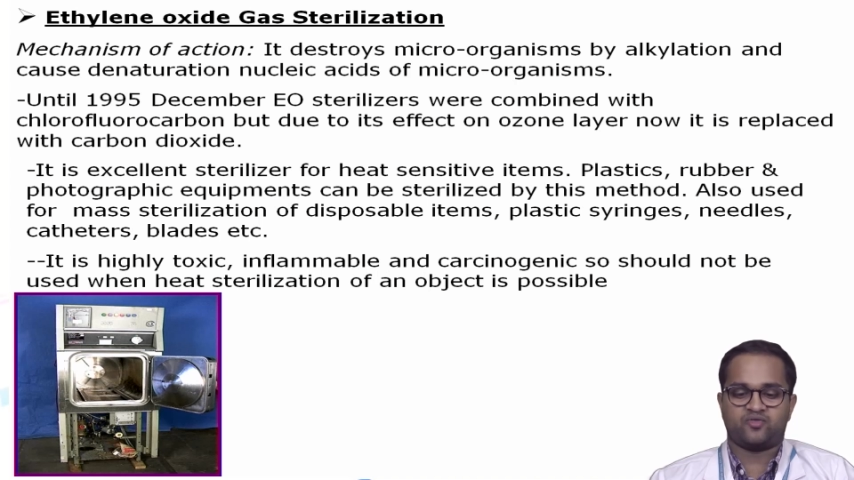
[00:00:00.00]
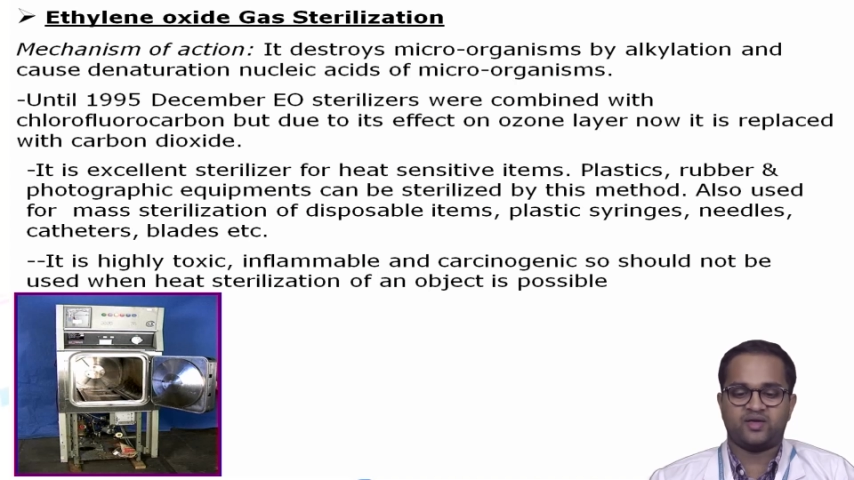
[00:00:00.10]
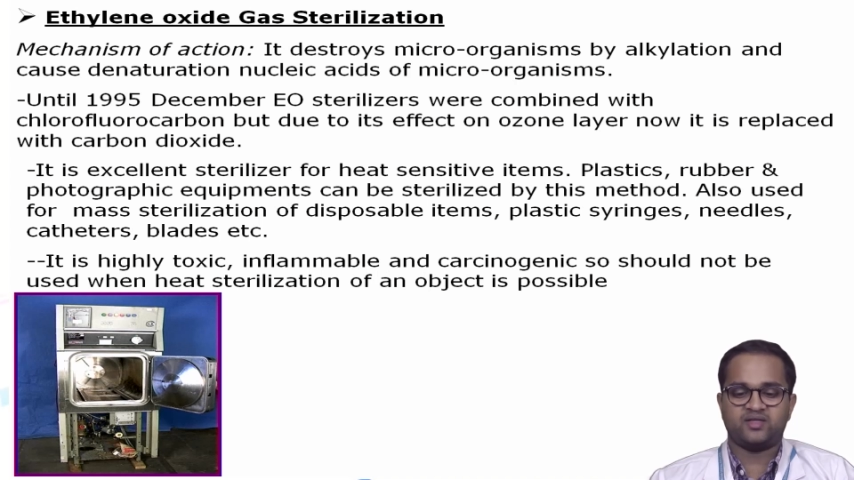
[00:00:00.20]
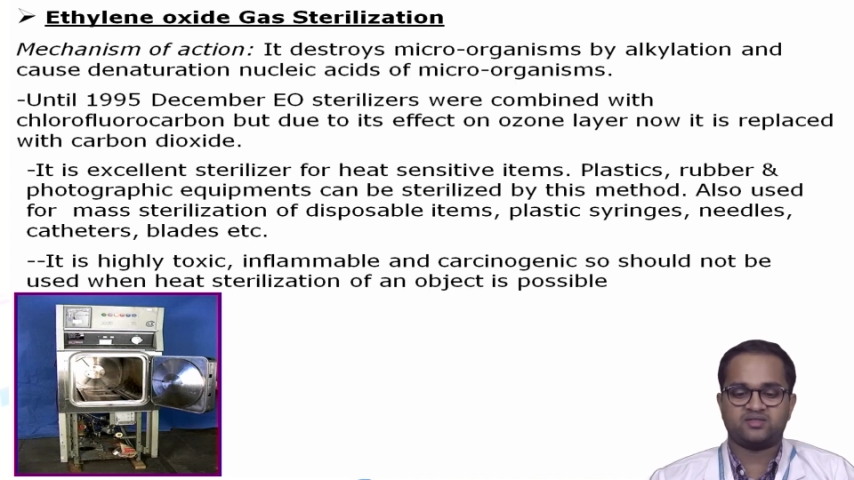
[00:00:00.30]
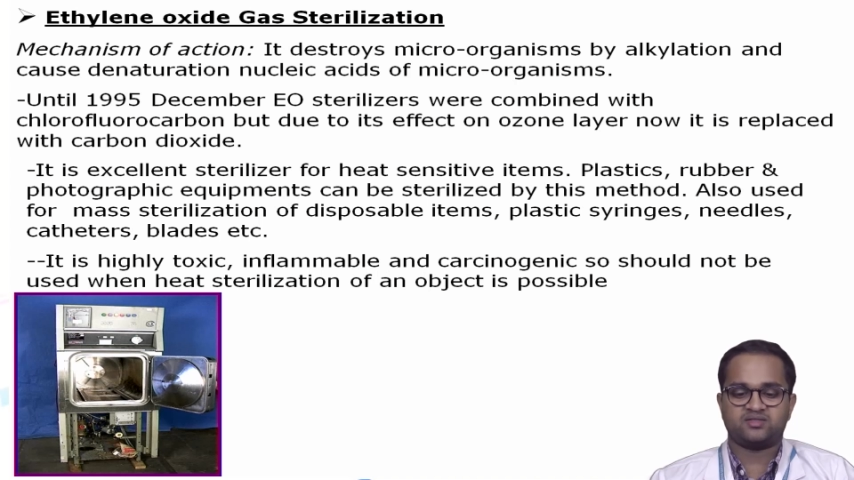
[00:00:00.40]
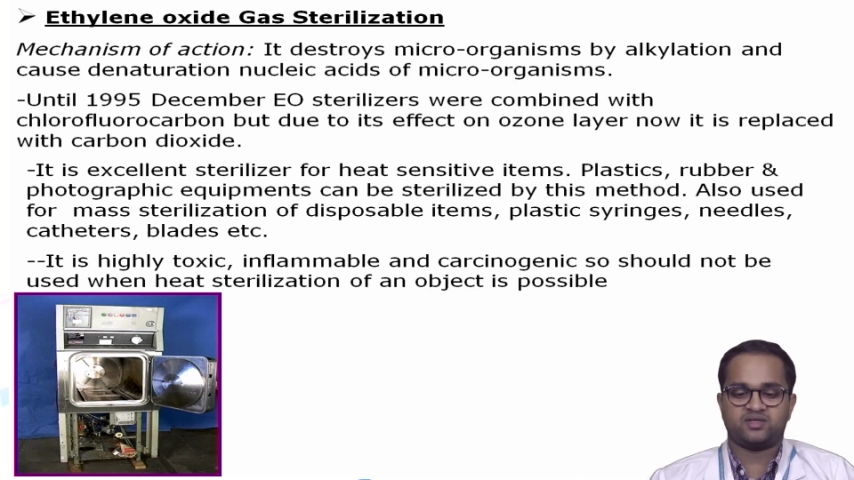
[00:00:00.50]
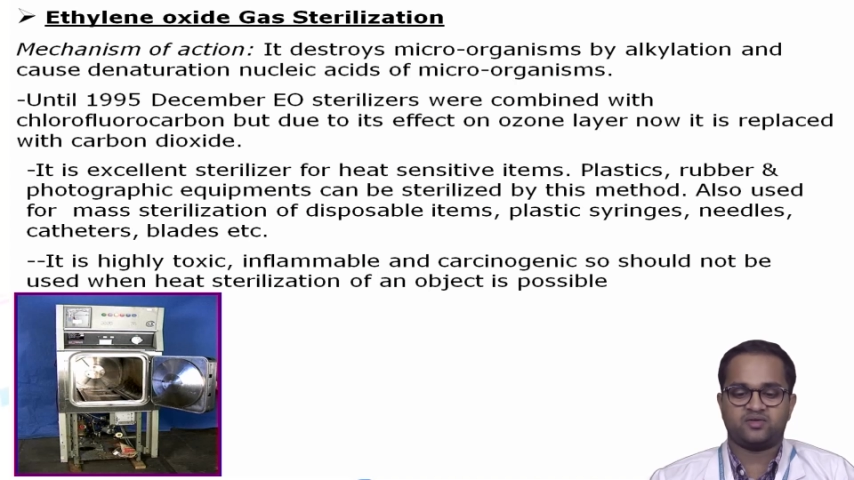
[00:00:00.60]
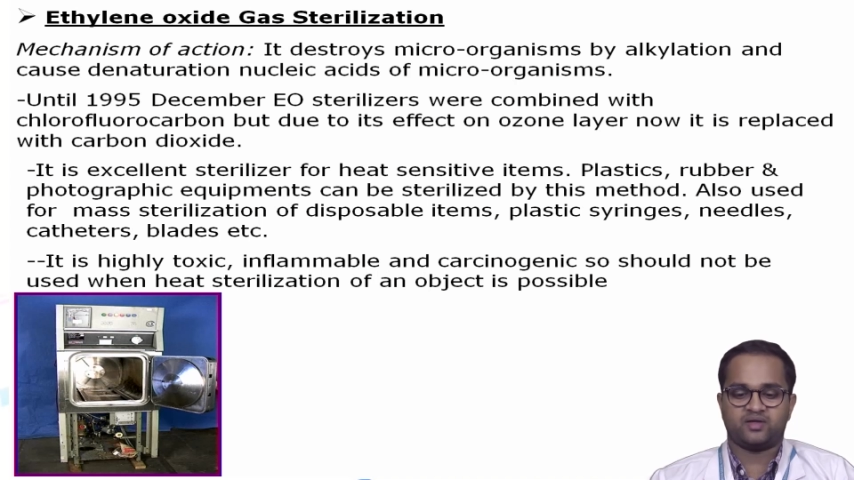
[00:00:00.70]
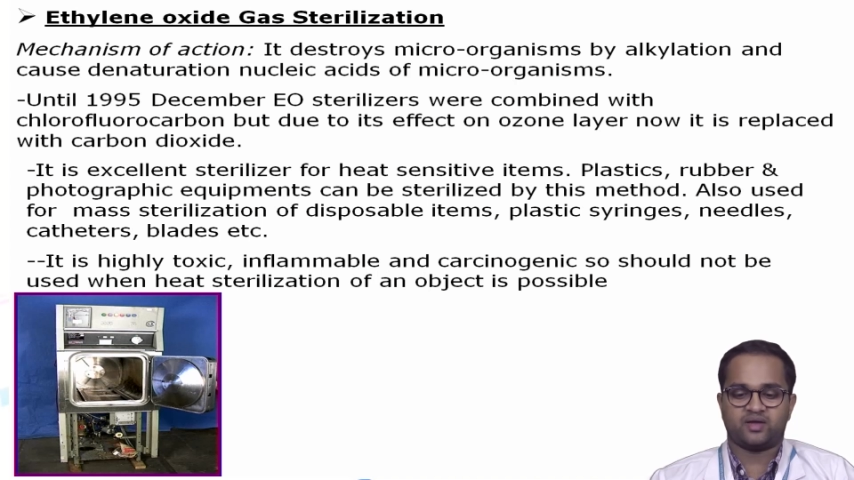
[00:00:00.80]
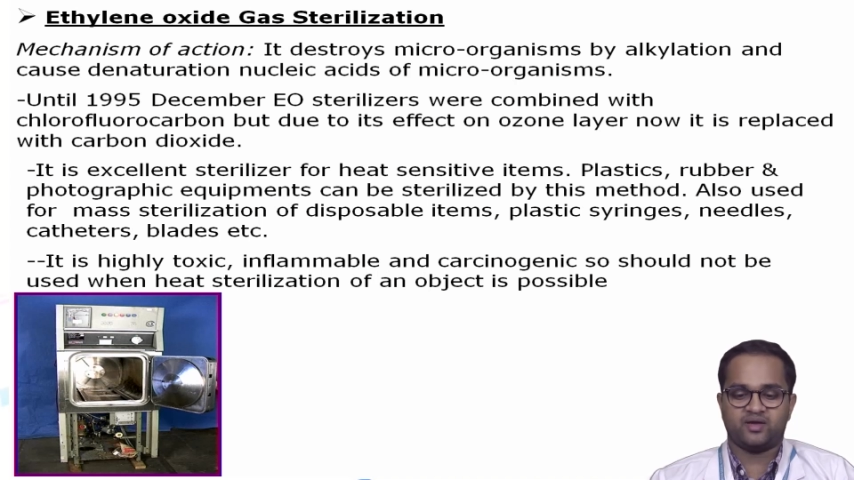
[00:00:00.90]
of heat
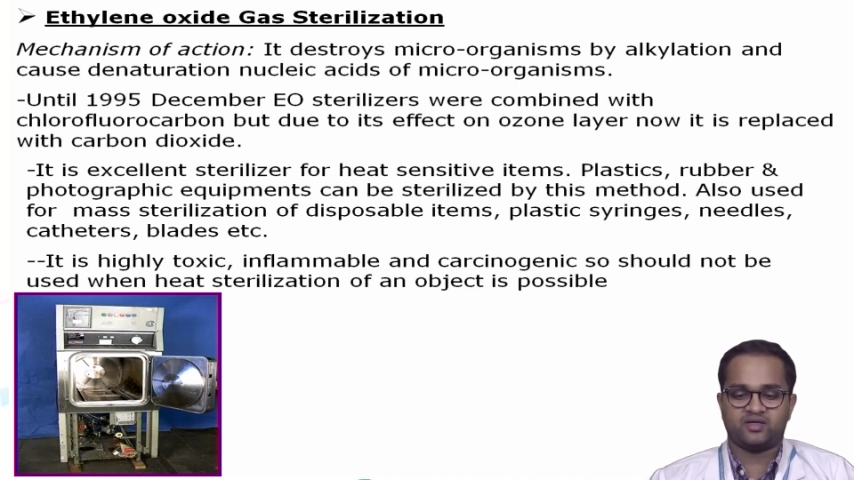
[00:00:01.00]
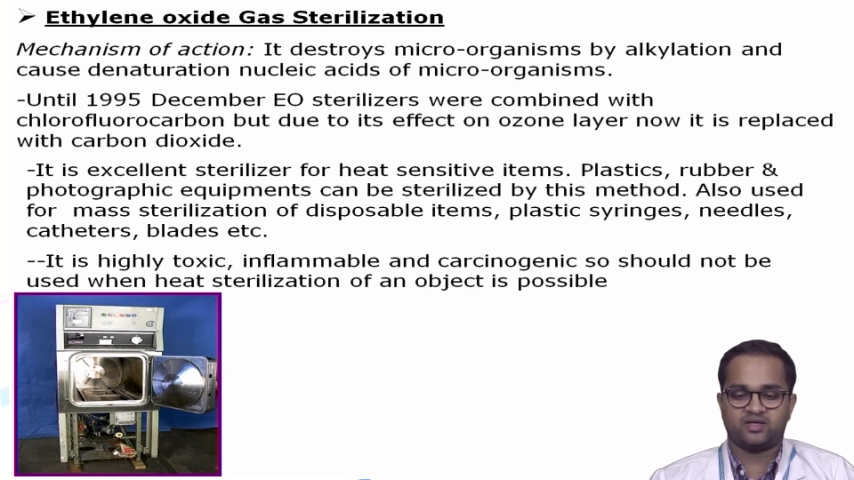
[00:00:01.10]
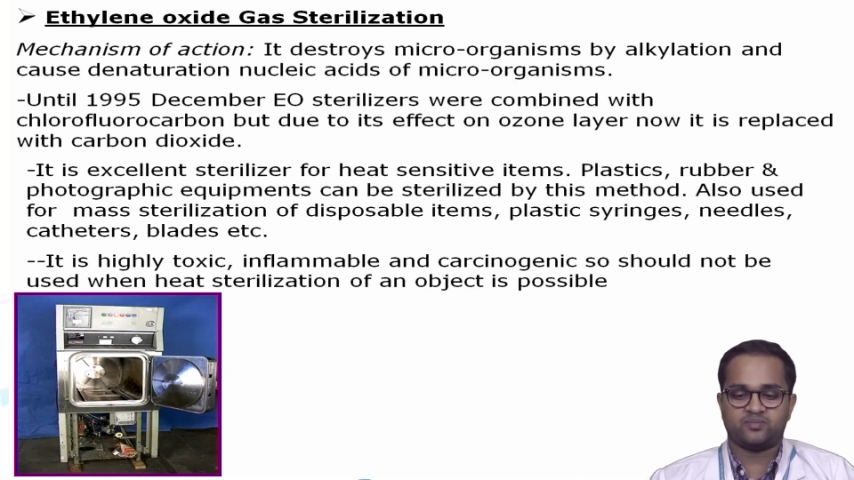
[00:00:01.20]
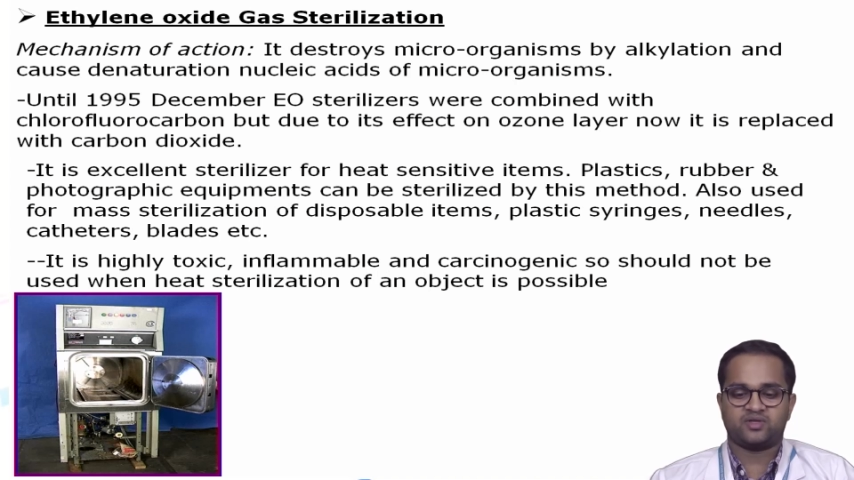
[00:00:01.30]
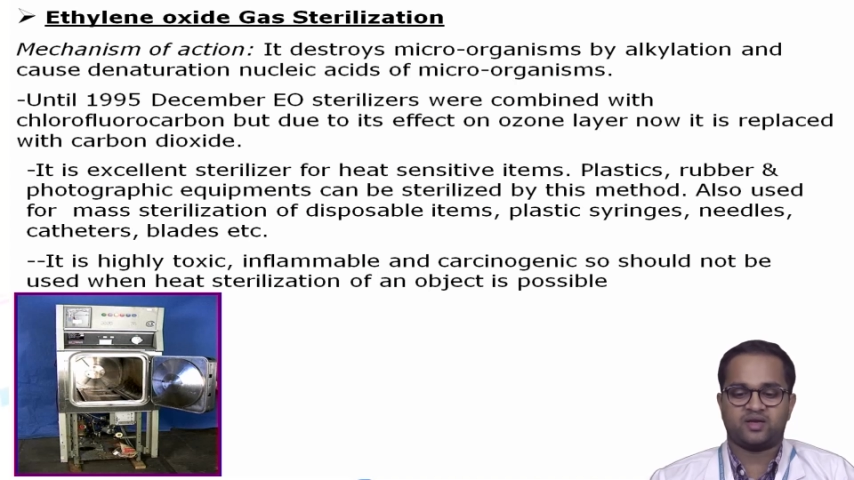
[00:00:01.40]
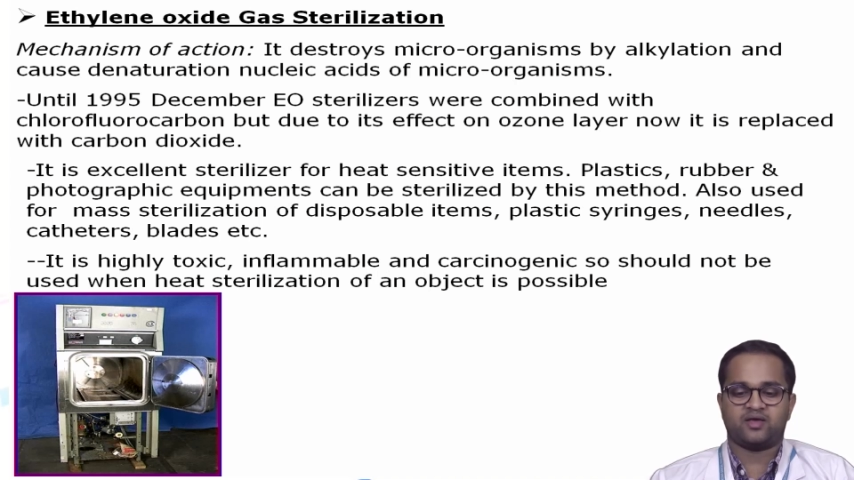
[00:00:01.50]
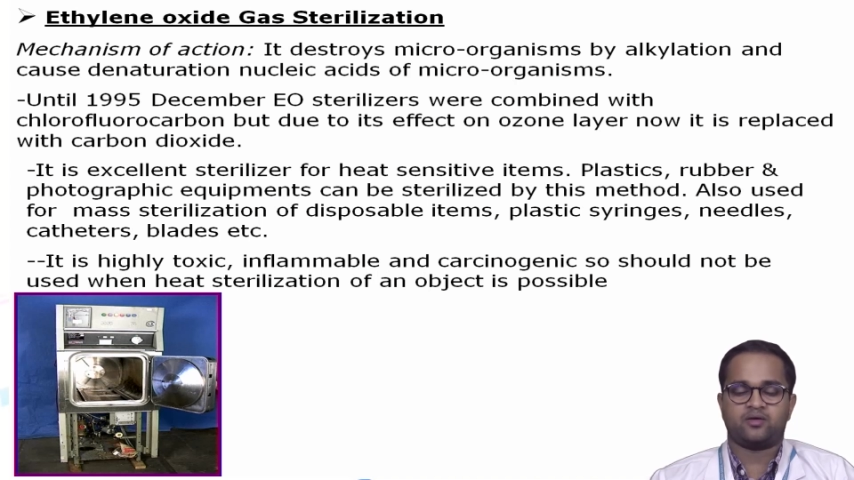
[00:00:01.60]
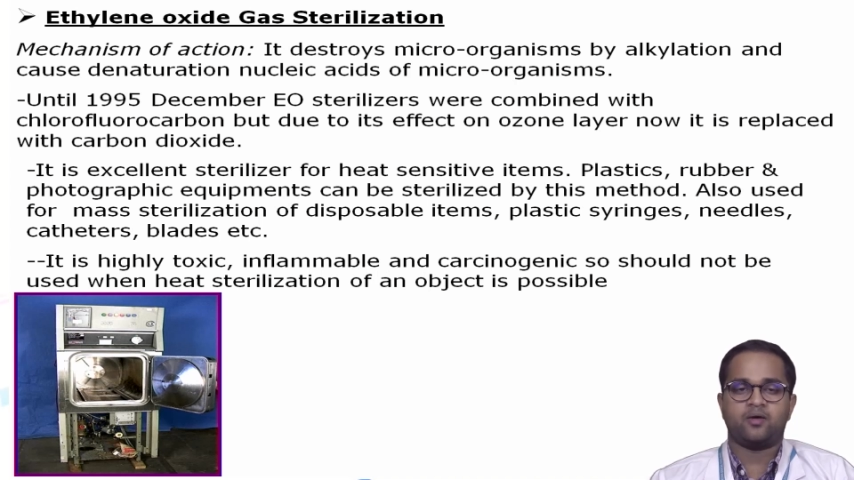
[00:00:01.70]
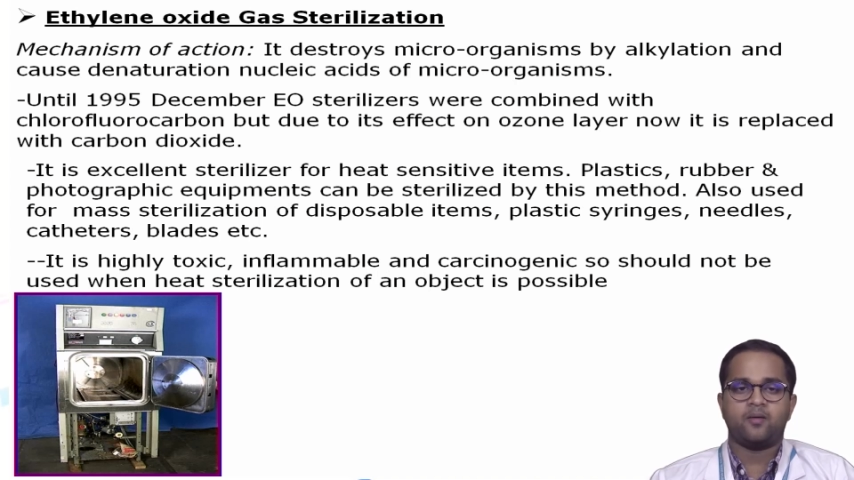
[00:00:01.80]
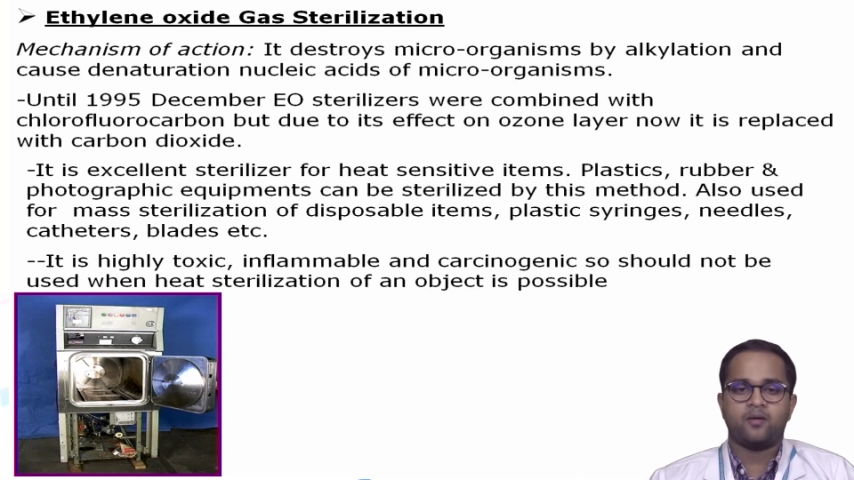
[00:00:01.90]
sensitive items like